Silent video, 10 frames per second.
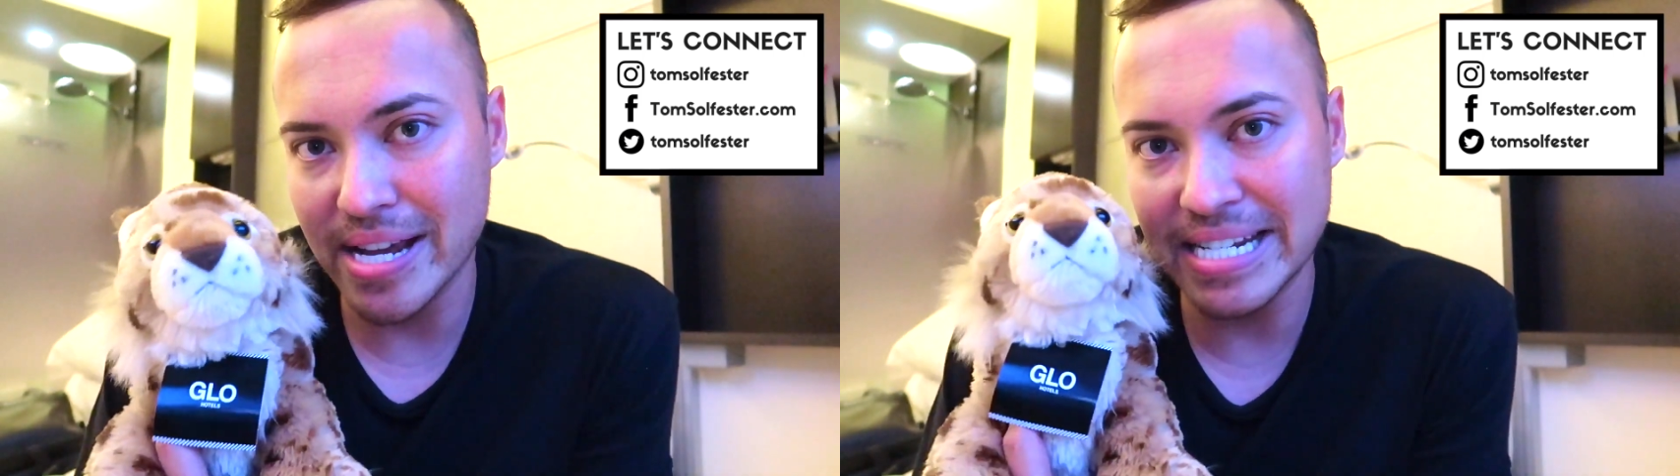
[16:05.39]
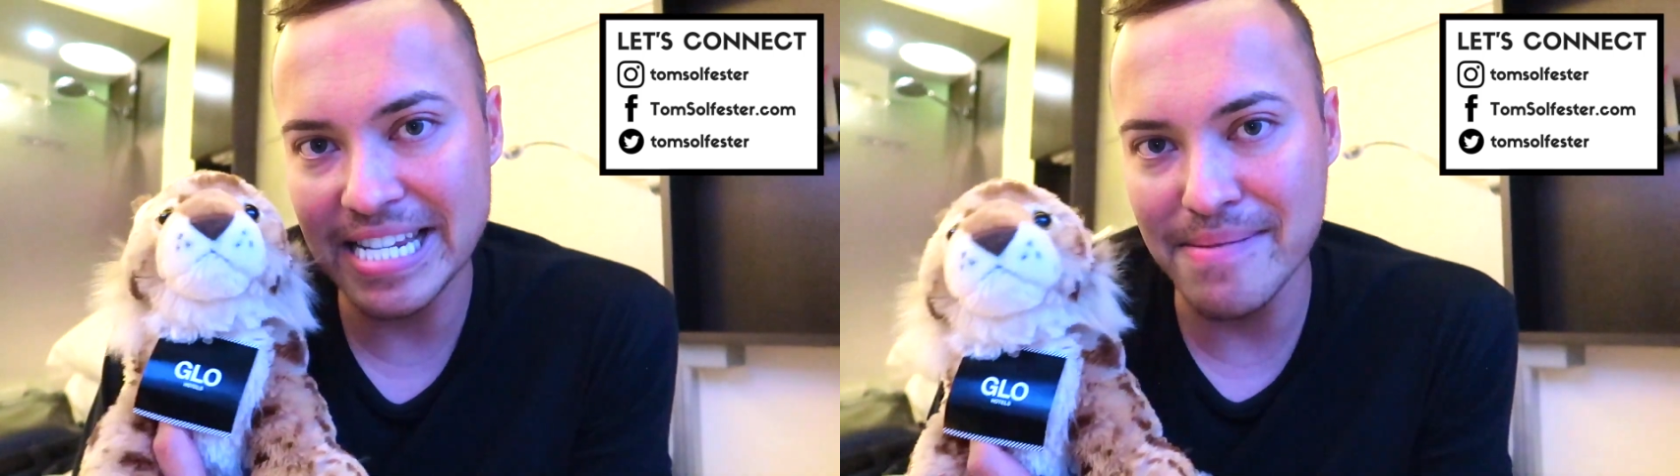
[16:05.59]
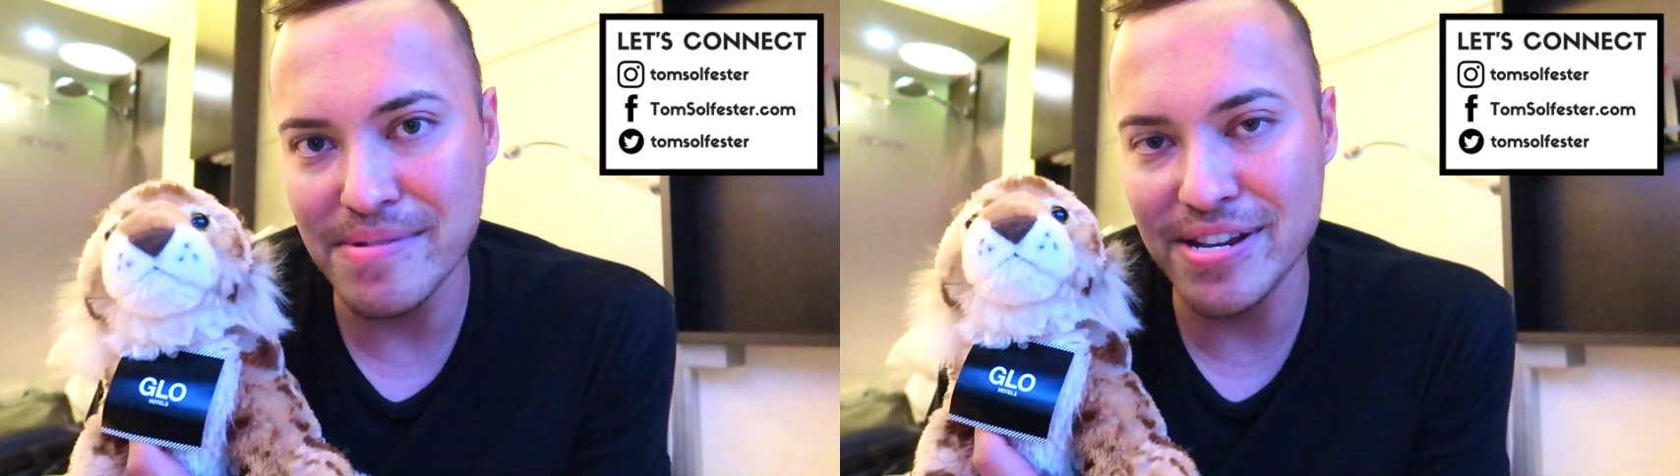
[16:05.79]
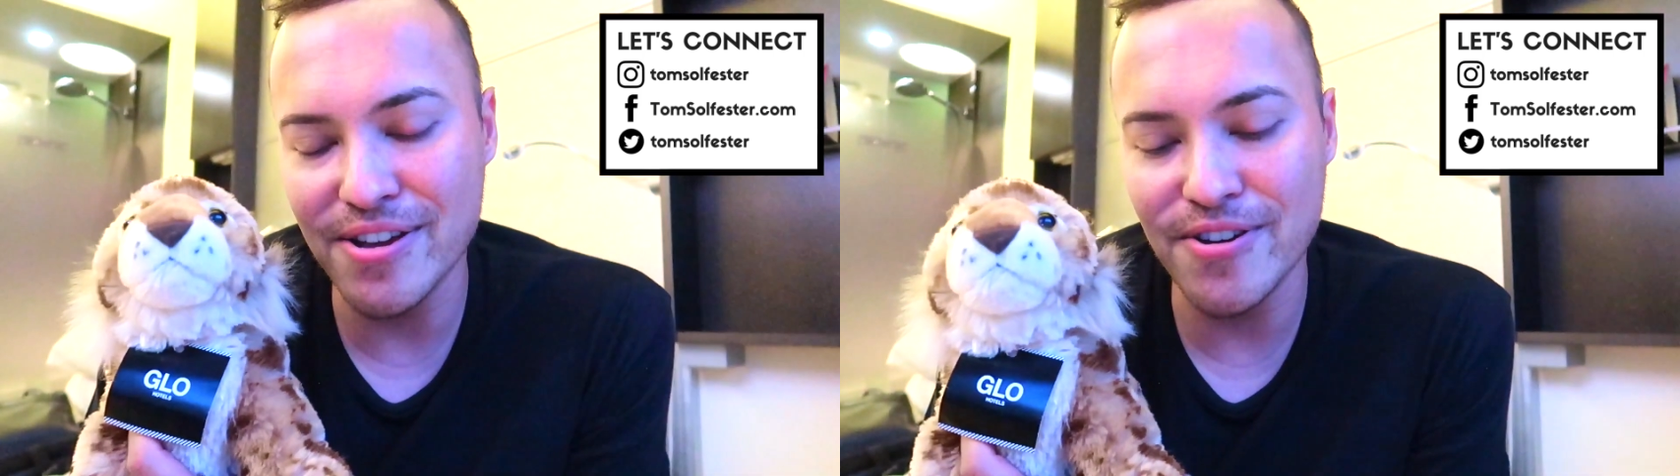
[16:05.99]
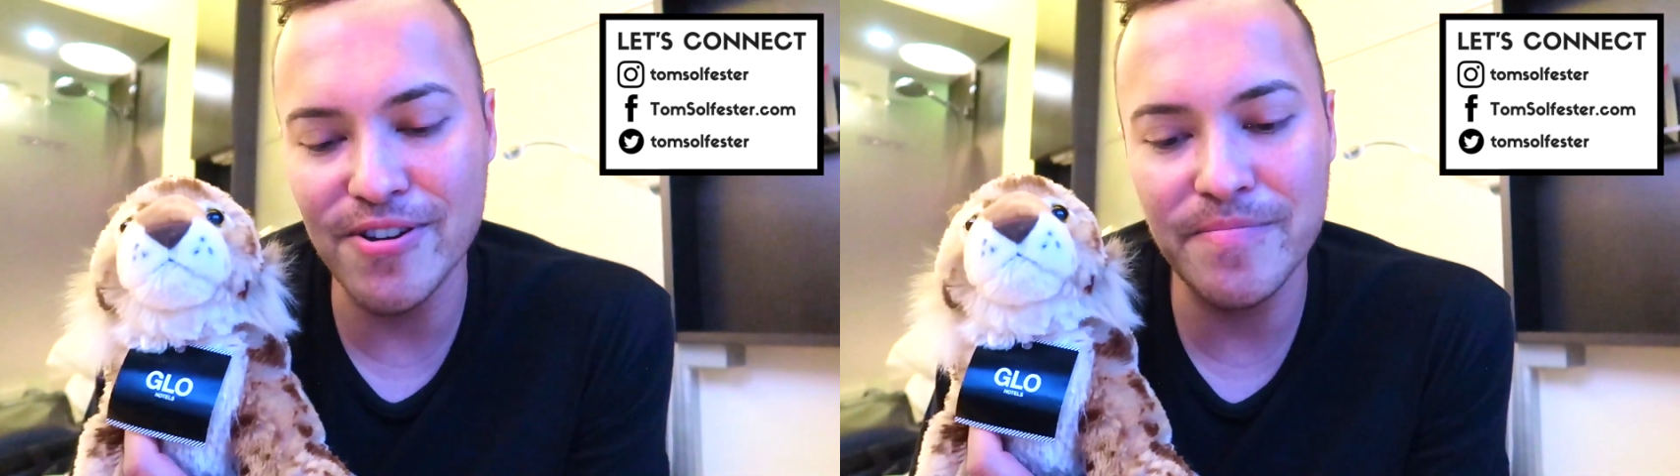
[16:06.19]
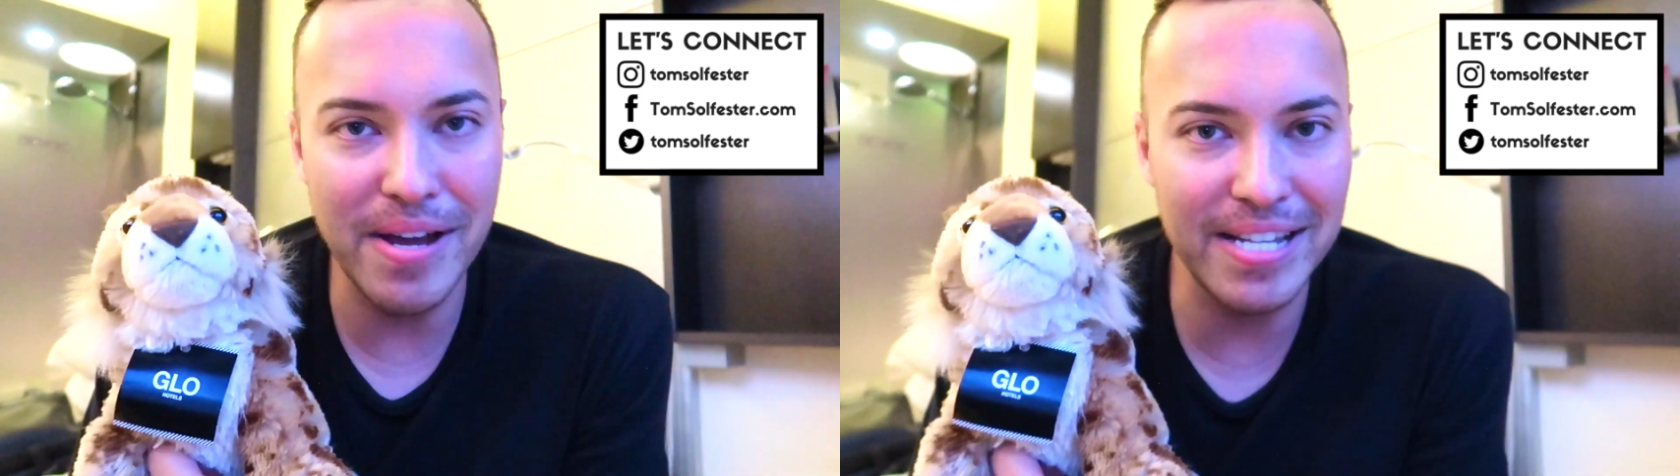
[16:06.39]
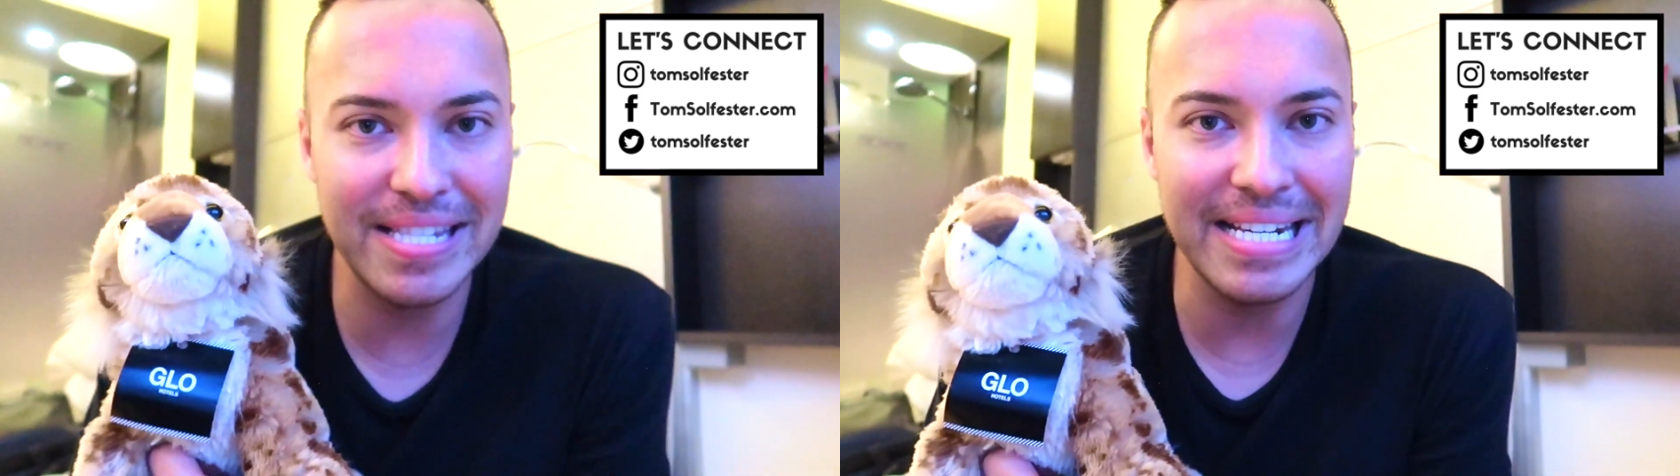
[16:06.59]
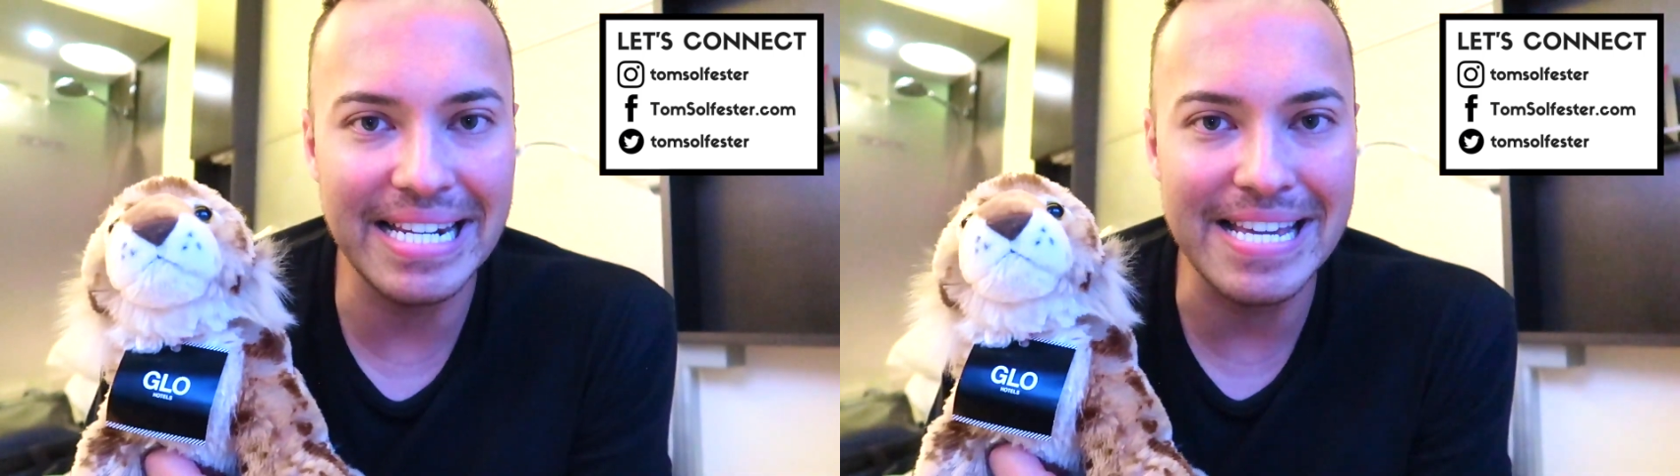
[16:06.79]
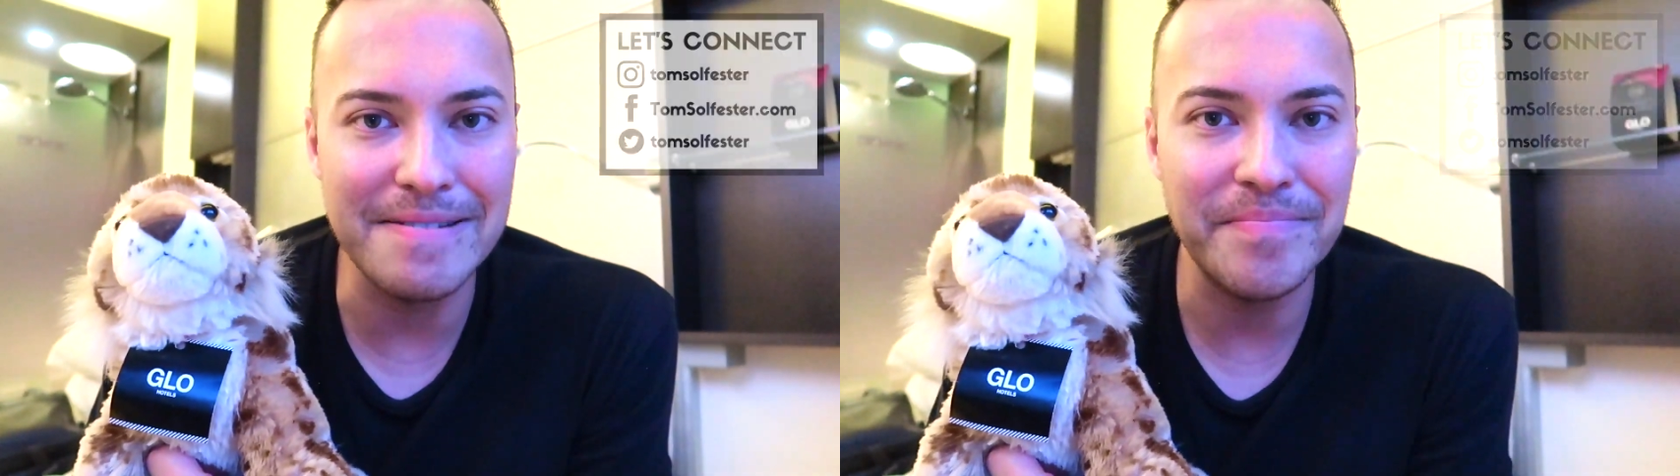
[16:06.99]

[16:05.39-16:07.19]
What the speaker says: and let me know personally.